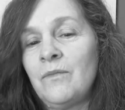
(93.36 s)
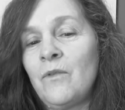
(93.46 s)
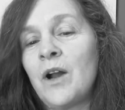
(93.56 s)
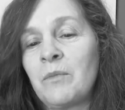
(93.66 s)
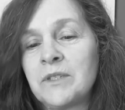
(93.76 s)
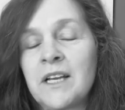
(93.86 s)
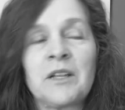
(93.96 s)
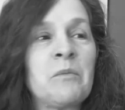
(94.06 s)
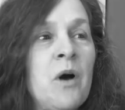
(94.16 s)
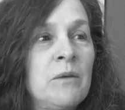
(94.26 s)
want to protect
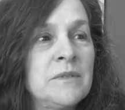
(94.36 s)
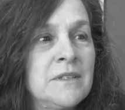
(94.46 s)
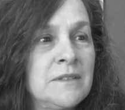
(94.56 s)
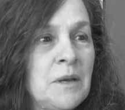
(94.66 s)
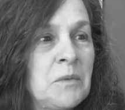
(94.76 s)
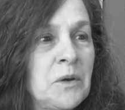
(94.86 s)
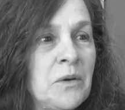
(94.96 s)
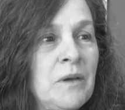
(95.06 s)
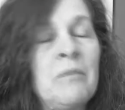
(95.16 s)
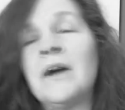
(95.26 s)
their moms to some
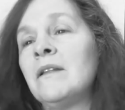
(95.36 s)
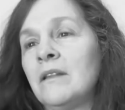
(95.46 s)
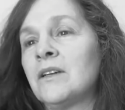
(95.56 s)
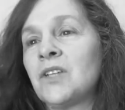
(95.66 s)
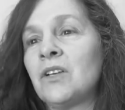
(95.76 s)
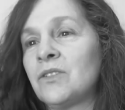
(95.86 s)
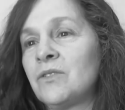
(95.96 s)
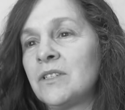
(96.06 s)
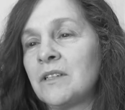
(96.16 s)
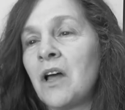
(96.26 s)
degree, but there's also
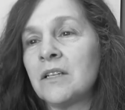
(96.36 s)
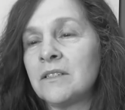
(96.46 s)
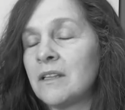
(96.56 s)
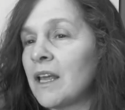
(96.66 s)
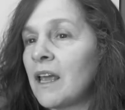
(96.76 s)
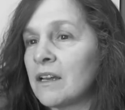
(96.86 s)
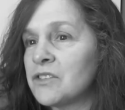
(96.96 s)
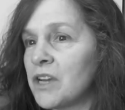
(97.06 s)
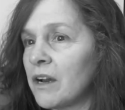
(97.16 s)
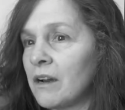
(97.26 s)
just lots that they can't
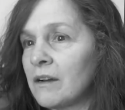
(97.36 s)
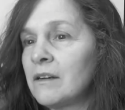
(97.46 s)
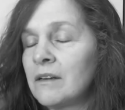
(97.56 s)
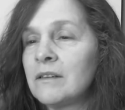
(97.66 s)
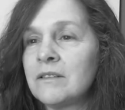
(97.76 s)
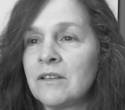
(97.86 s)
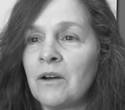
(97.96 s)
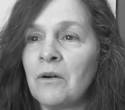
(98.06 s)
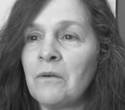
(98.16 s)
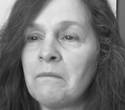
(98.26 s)
share.
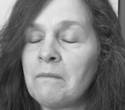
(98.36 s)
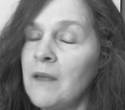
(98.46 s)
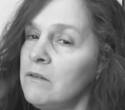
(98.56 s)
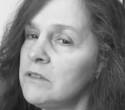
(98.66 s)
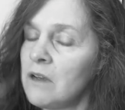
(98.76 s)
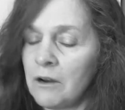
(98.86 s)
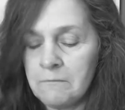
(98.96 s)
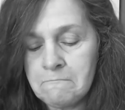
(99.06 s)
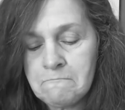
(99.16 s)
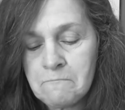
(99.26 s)
So that was
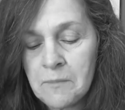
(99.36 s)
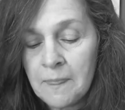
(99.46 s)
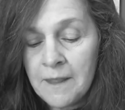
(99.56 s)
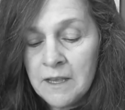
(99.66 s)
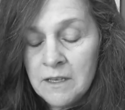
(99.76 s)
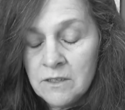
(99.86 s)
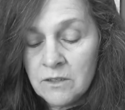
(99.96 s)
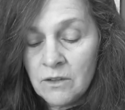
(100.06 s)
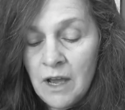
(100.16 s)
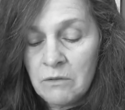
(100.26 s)
hard.
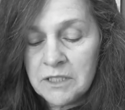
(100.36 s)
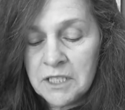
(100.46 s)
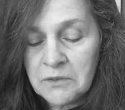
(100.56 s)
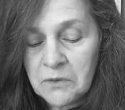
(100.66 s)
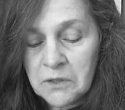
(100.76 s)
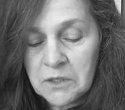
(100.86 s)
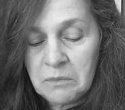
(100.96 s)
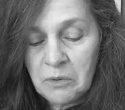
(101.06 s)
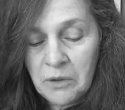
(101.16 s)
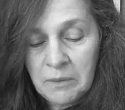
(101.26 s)
So that was his first
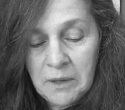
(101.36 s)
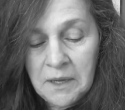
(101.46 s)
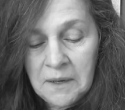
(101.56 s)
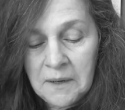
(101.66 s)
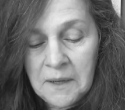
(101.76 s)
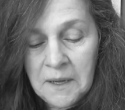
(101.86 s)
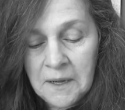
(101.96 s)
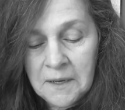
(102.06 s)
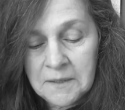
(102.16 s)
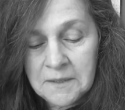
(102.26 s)
deployment,
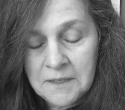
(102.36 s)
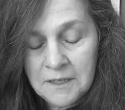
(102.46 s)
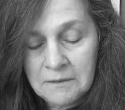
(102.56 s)
and